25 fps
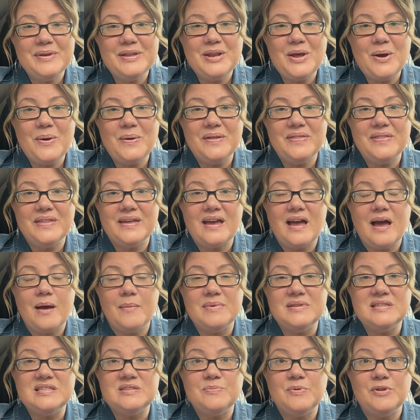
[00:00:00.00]
me know in the
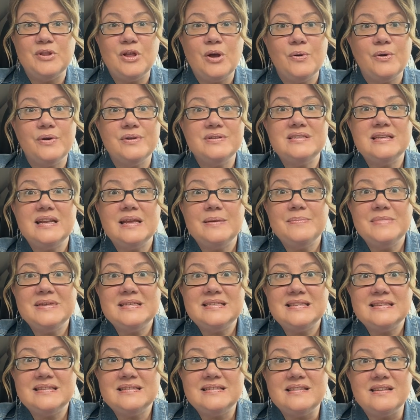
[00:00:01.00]
comments below. Or did I
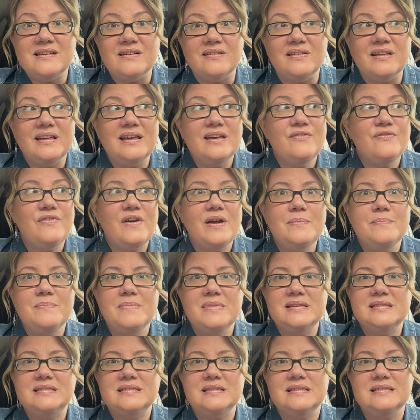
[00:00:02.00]
miss a deal? If I
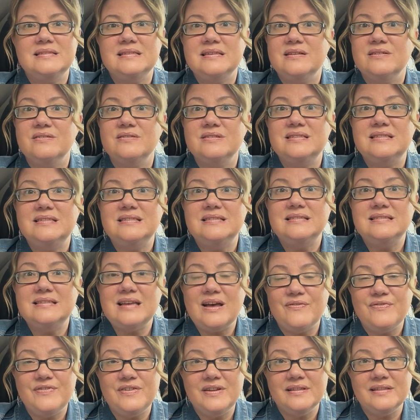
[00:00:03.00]
missed a deal,
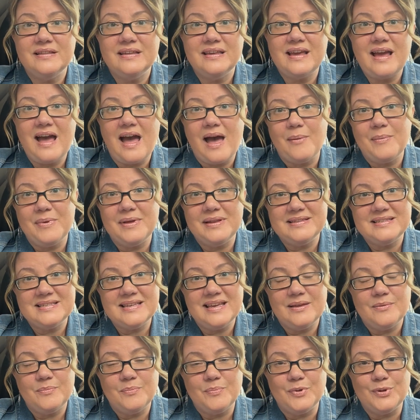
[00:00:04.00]
definitely comment
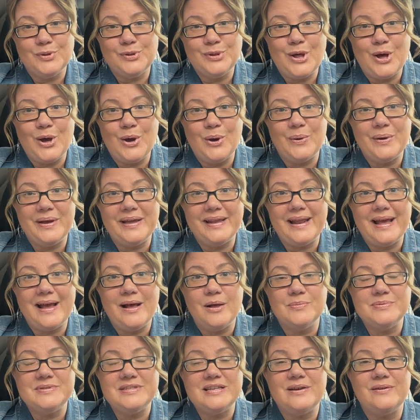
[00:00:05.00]
it below. It
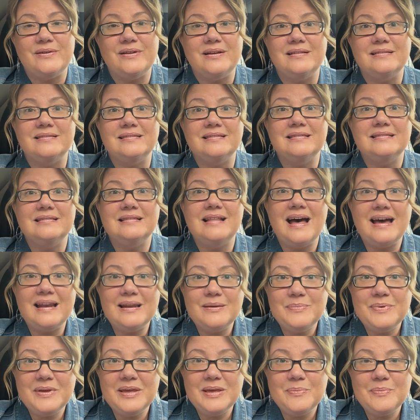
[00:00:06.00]
helps out a lot
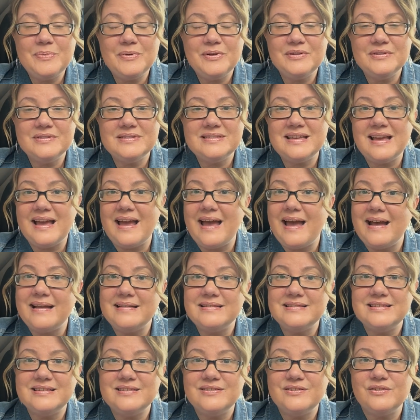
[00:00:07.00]
of people to
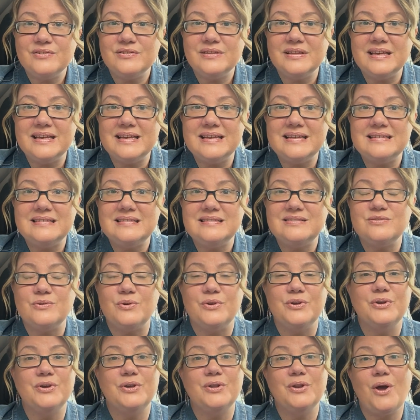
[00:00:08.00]
add to their list,
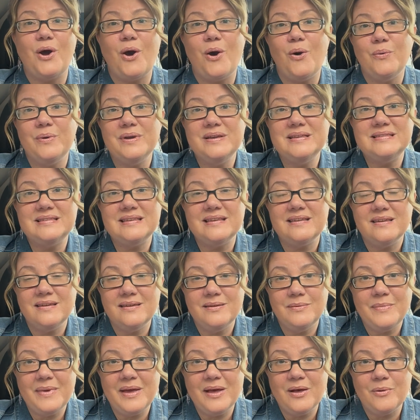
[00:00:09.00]
or you can always
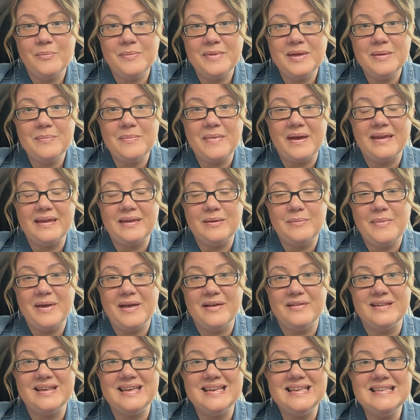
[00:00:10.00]
email me. My
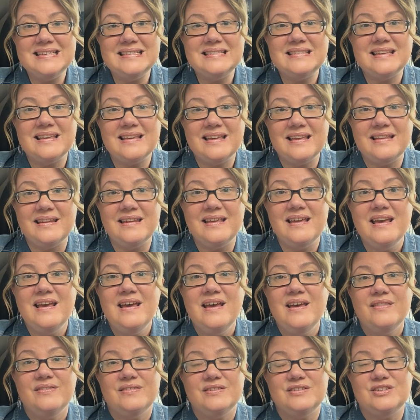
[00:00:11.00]
email is in
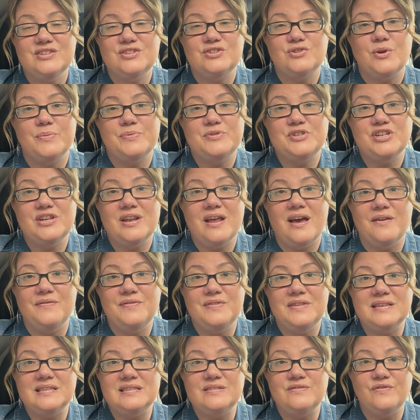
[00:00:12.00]
the description
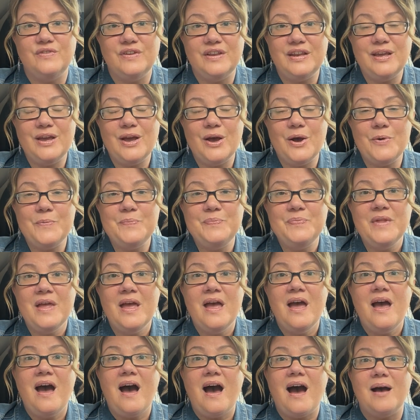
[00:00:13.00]
of this video.
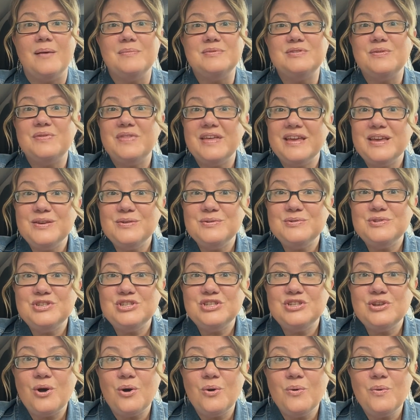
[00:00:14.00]
Um, so thank you
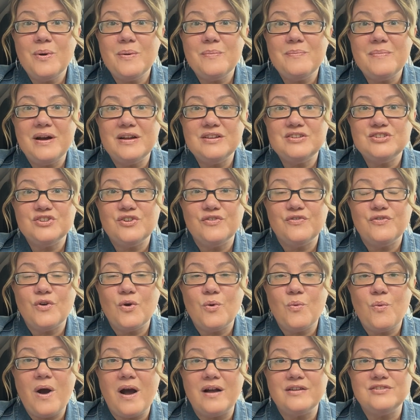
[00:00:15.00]
so much
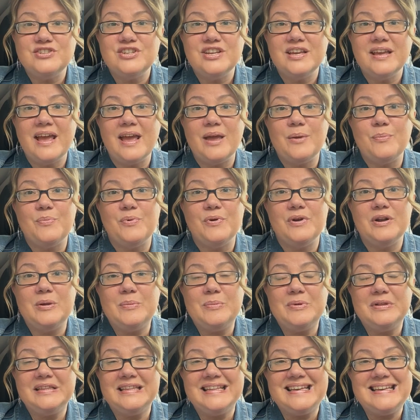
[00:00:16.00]
for watching. A
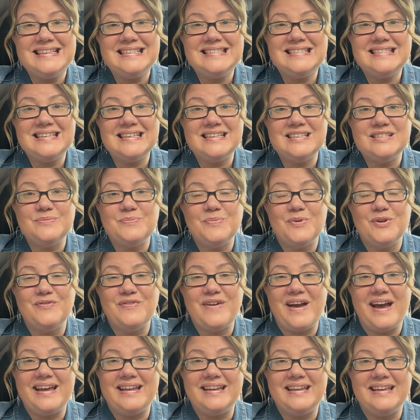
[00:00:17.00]
printable list is
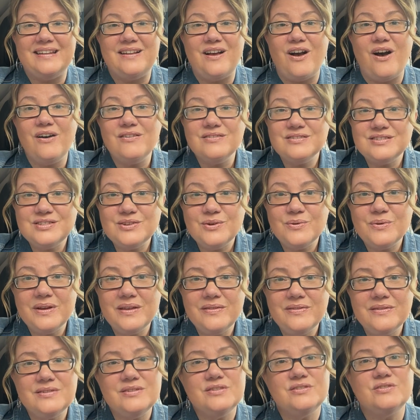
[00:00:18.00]
provided also
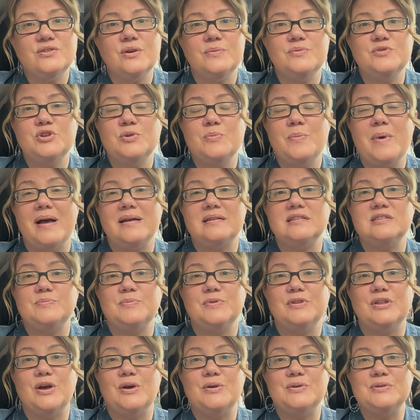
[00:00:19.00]
in the description box
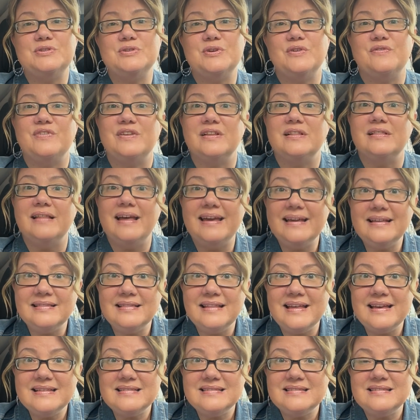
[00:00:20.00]
below. So if you like
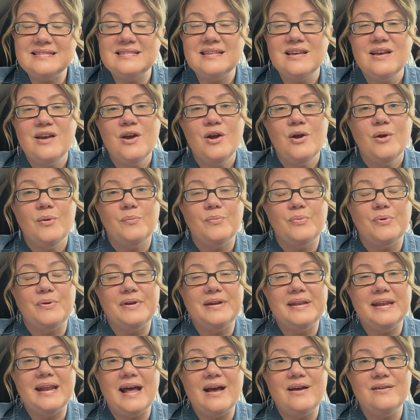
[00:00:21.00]
lists,
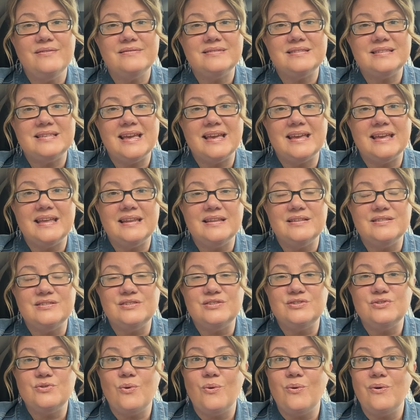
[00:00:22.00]
print it out, take it in
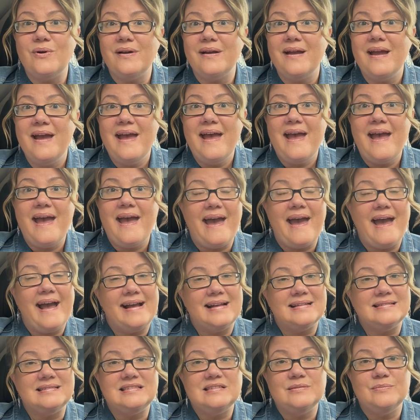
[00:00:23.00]
store,
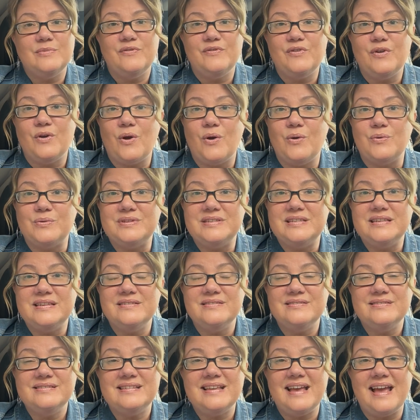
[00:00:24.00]
add some of your own
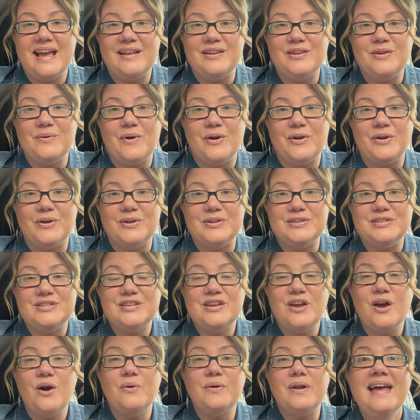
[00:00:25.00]
deals and you are good
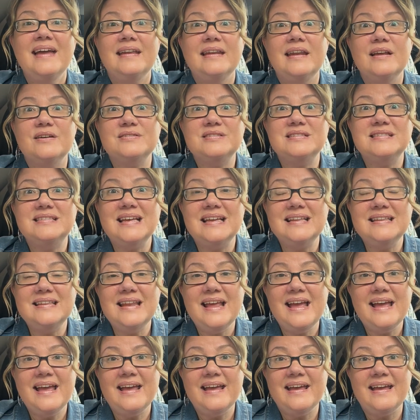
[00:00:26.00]
to go. Now
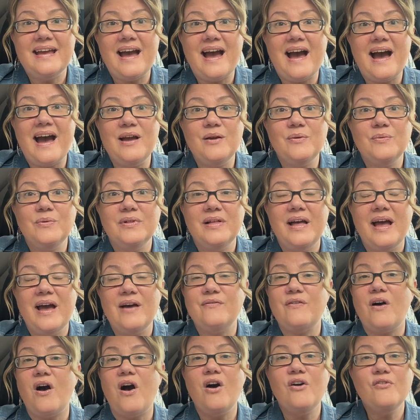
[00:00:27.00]
Sunday, I will
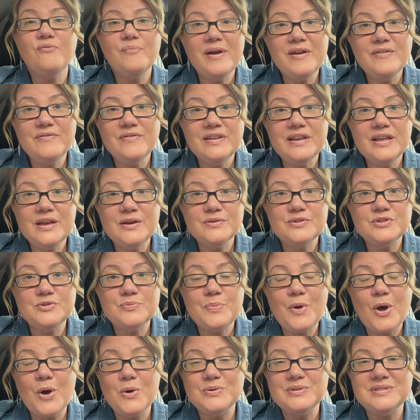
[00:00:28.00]
have all my videos
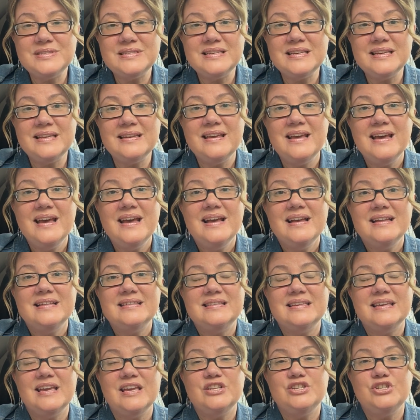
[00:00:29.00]
posted
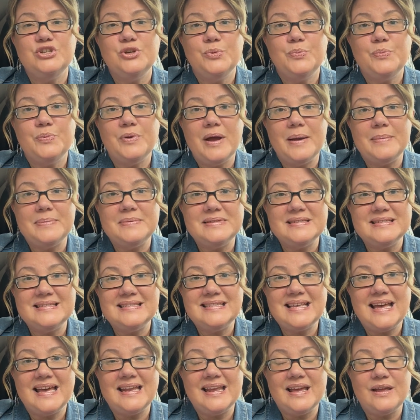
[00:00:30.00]
to get you prepped,
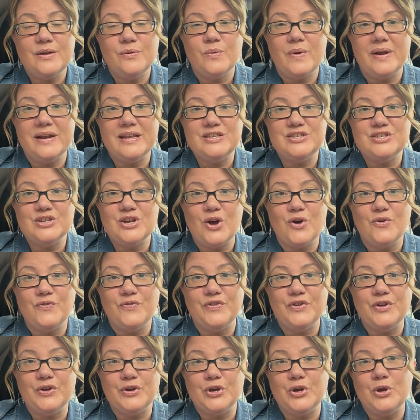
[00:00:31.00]
set, and ready to go
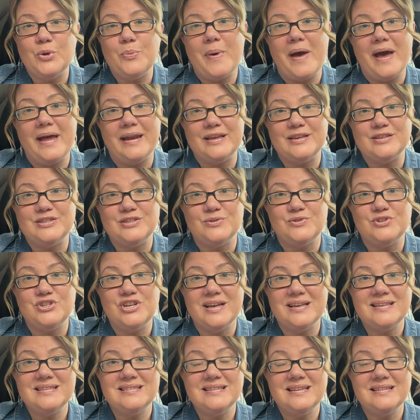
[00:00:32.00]
for your couponing. So
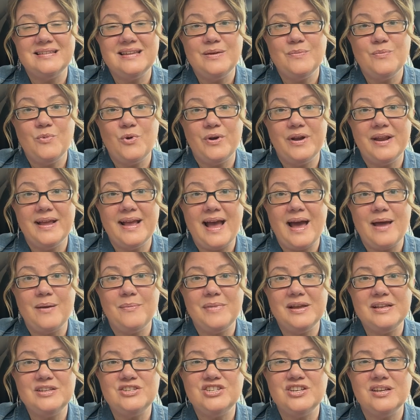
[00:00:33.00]
check Sunday morning on
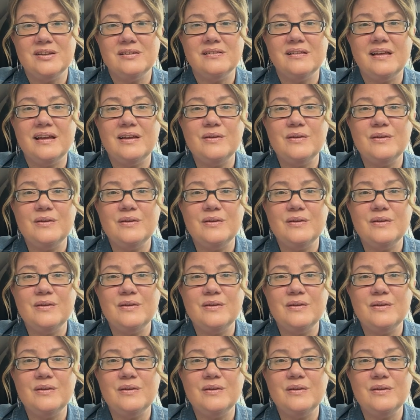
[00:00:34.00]
my channel.